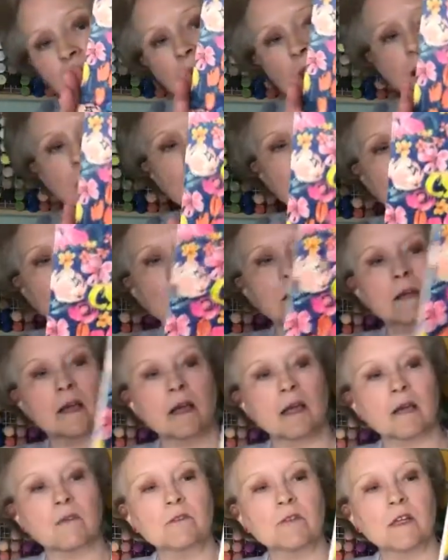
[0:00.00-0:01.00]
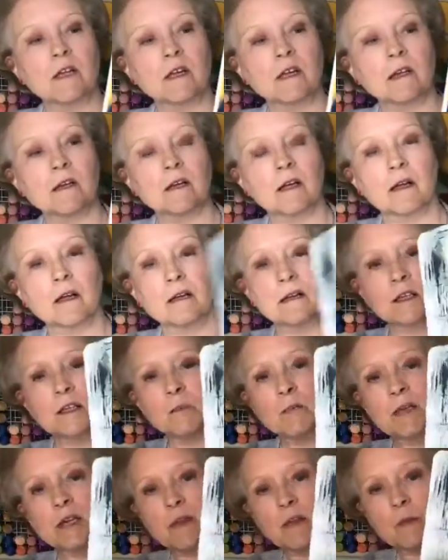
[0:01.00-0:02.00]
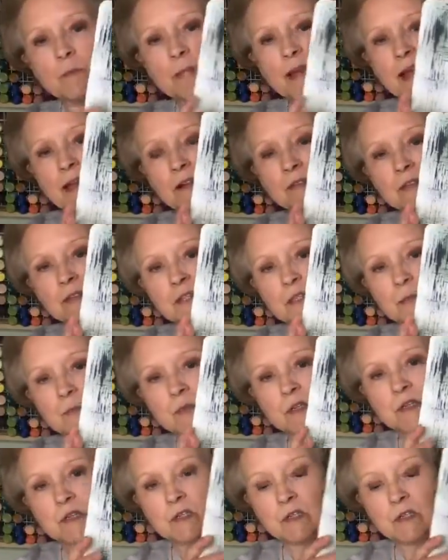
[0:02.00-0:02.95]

And I've done a little bit on the back of this one.